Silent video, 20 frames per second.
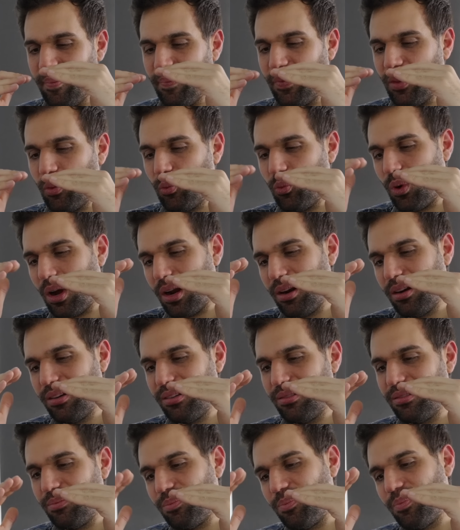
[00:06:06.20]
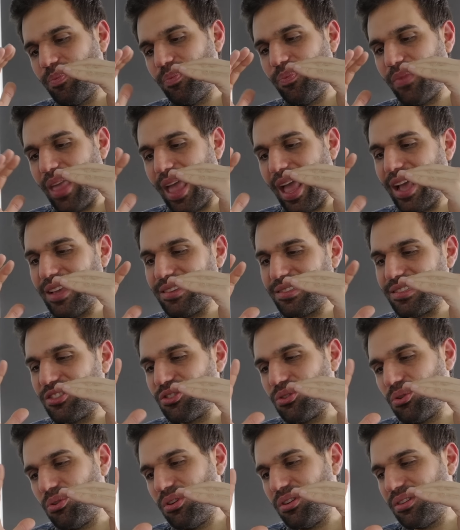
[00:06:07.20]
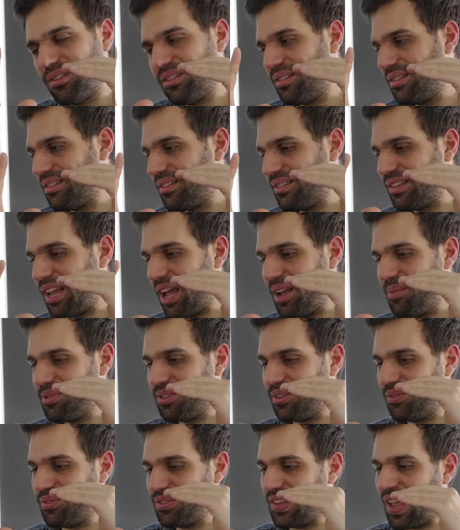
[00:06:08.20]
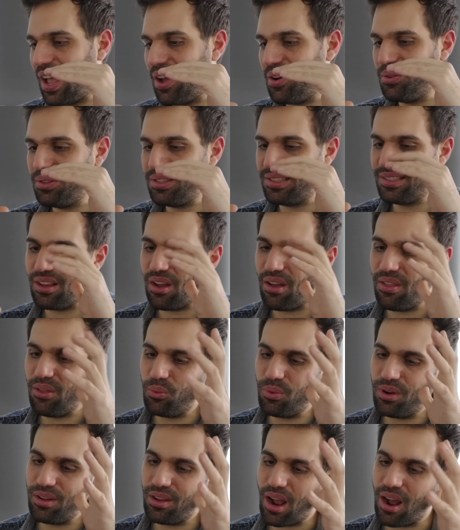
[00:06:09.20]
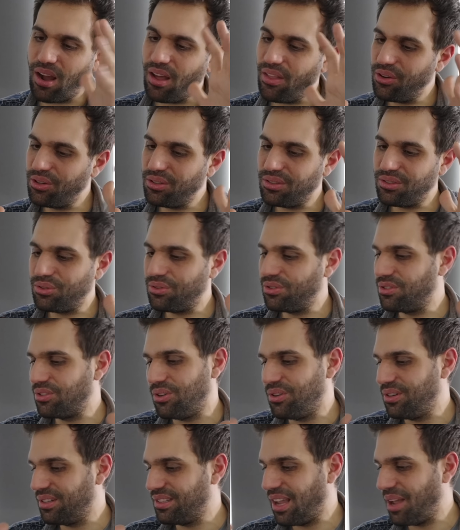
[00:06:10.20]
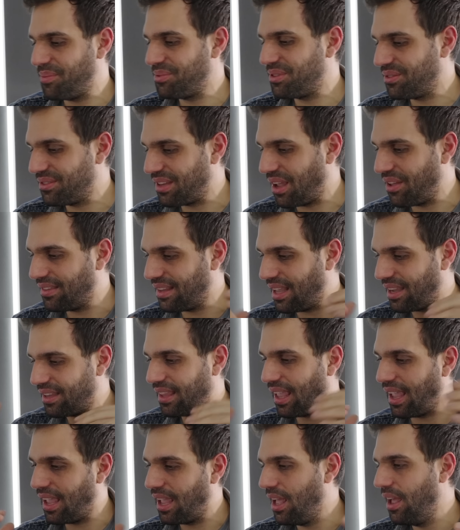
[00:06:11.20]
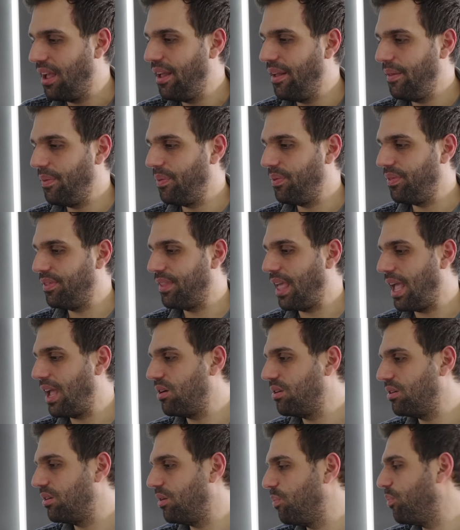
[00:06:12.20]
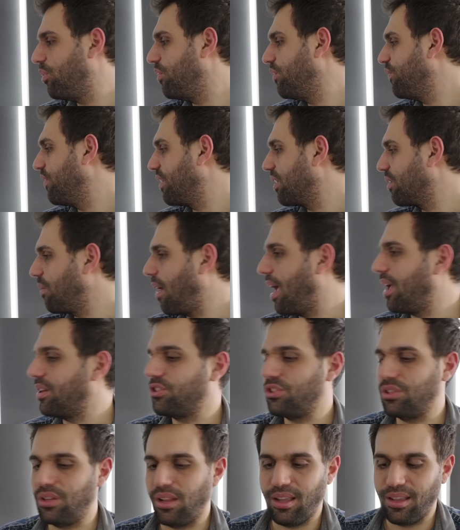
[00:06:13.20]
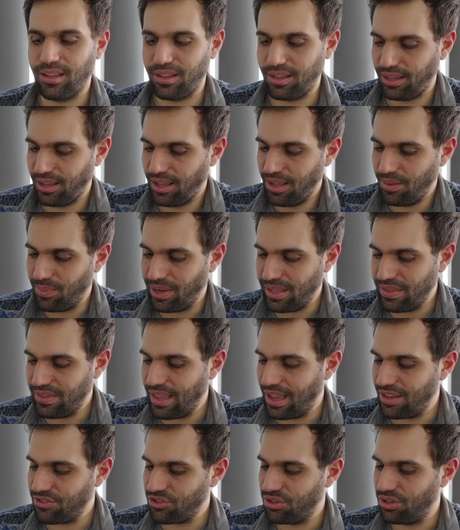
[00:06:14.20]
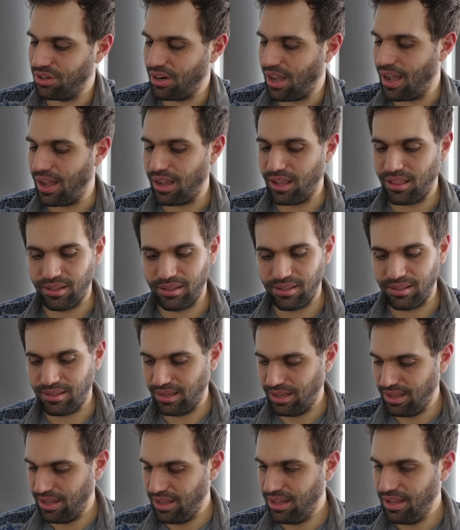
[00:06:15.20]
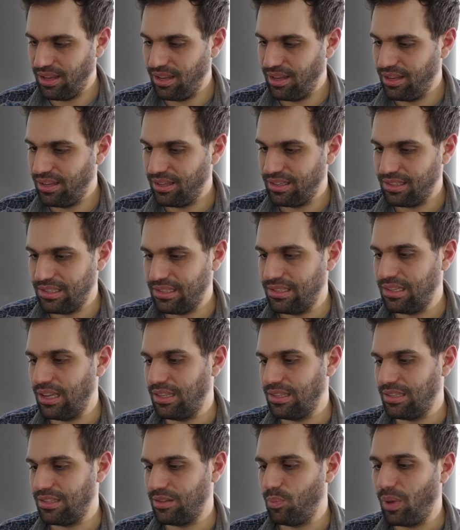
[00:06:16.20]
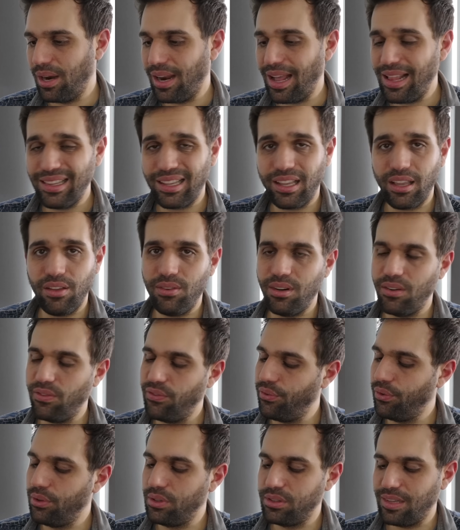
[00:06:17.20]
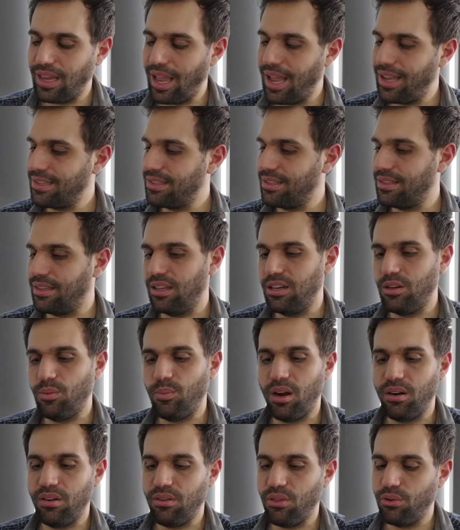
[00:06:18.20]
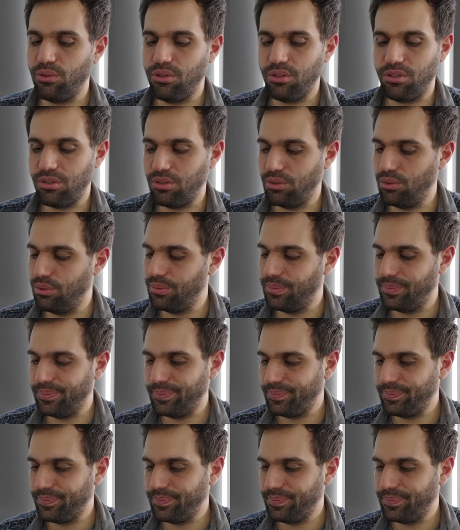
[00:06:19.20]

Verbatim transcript: One has certain types of sounds. The other one, other certain types of sounds, like they, they are a perfect match. Like my desert island synths. But I'll give it a full test in a month or two.